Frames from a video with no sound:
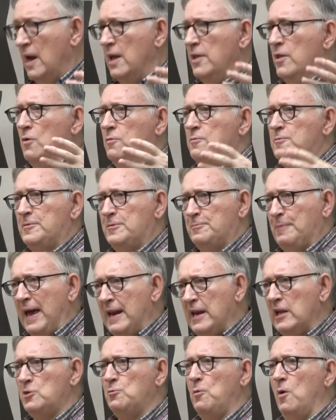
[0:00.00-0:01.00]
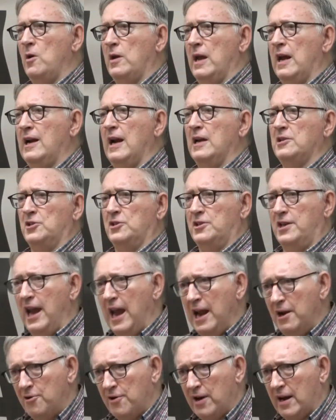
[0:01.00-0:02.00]
the Spanish working class
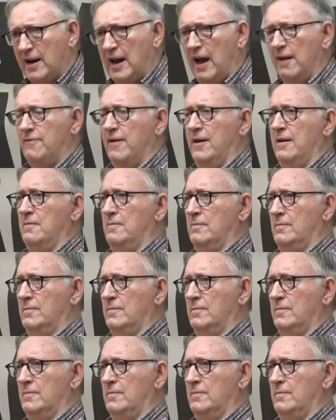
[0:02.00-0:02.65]
did recover